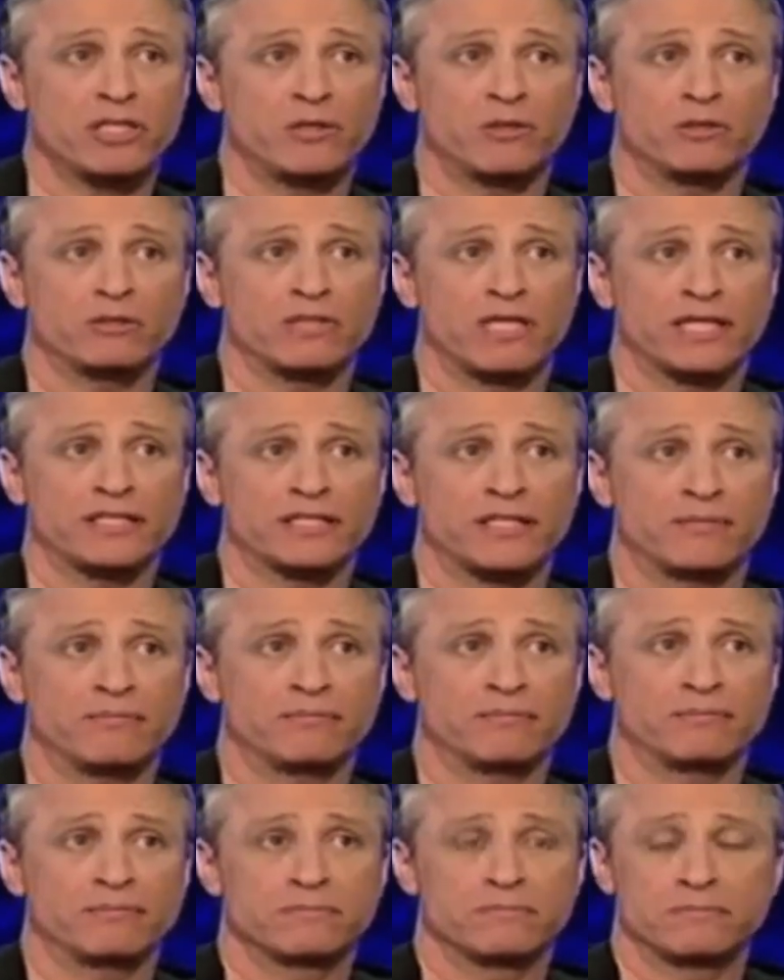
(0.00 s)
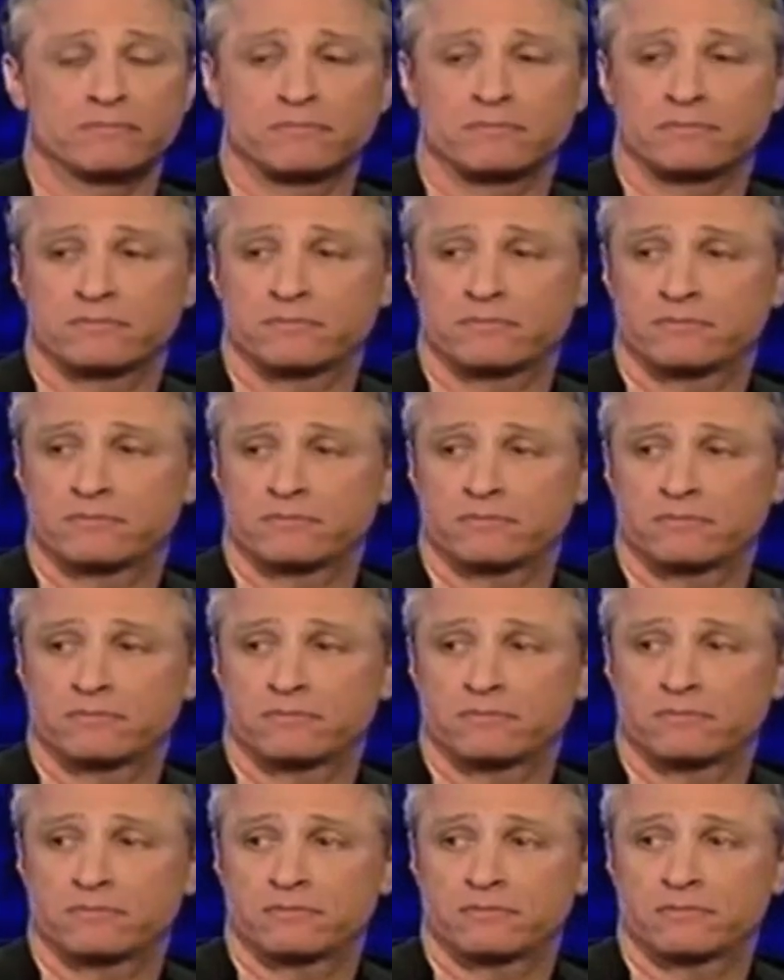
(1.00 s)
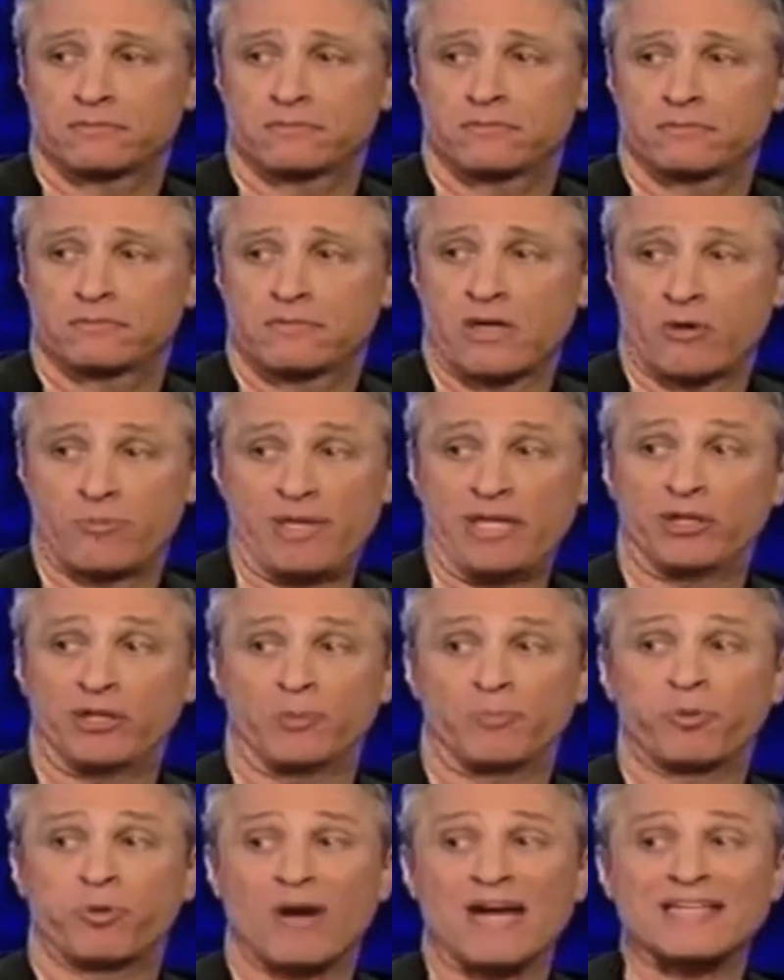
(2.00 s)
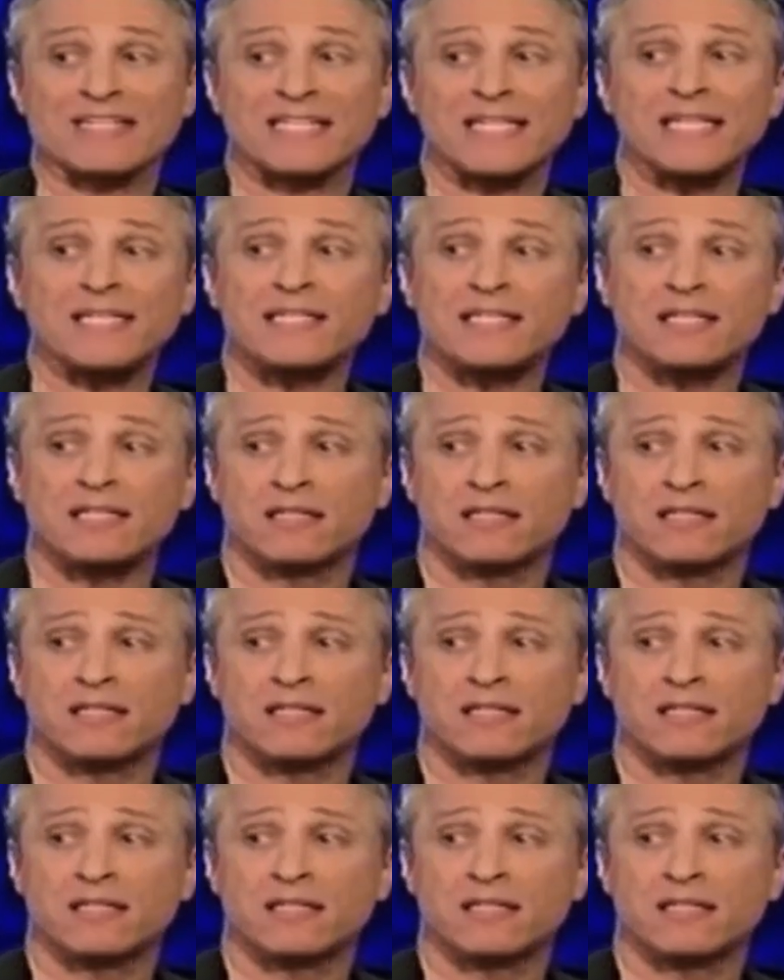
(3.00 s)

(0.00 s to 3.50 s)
No, or that like would them? be good president. That would be a good president?